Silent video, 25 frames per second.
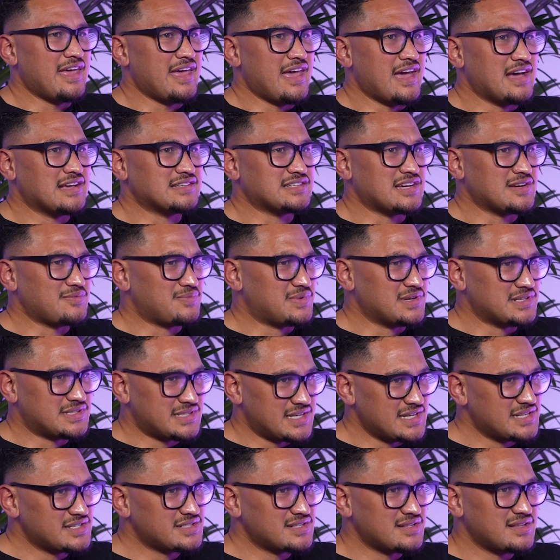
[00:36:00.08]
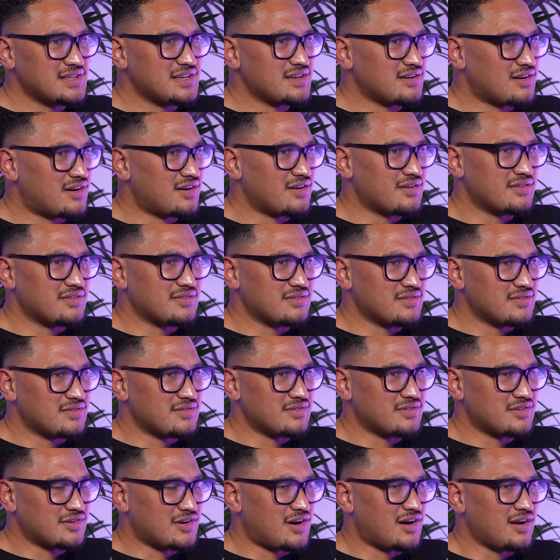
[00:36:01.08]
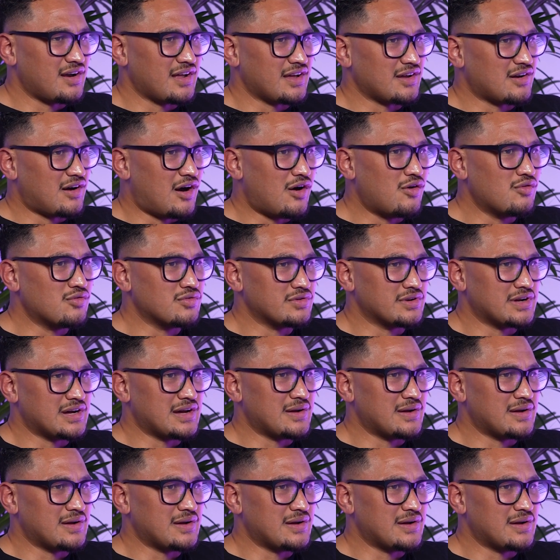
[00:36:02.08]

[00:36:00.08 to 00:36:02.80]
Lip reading: as I potentially got like older,